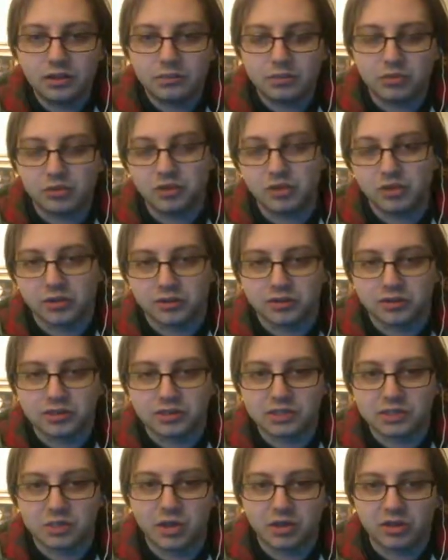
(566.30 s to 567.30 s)
Plus, you can
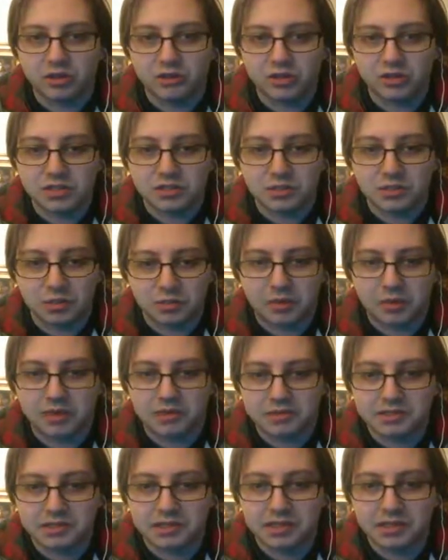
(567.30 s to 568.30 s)
smell the Vince McMahon
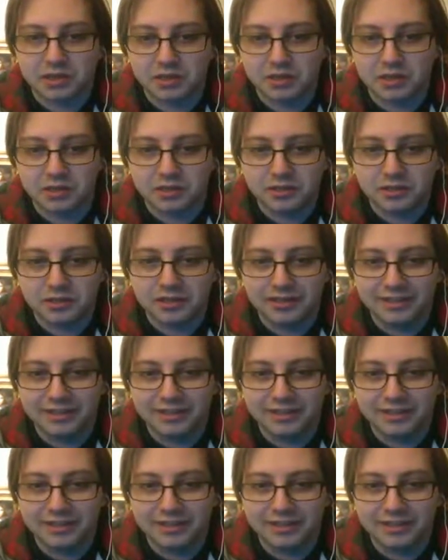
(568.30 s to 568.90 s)
stink on it.